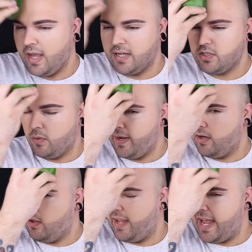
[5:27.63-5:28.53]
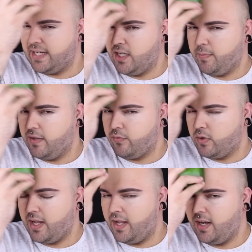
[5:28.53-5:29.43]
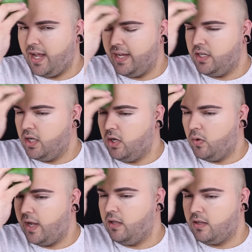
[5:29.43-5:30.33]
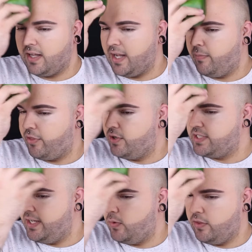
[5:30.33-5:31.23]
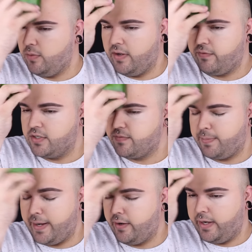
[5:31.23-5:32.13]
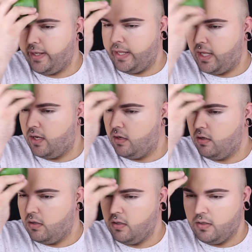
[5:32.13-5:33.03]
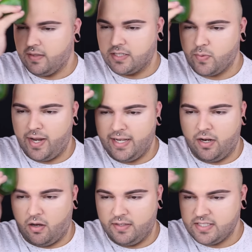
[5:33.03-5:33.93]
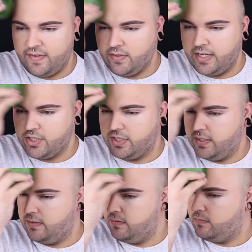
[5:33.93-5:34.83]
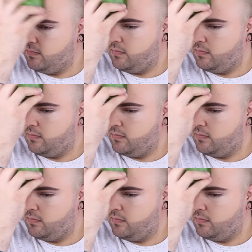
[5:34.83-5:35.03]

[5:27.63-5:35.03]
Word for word: And don't mind all the acne on my forehead. I know I look like I'm 13 going through my first period again. That's why I need all this foundation.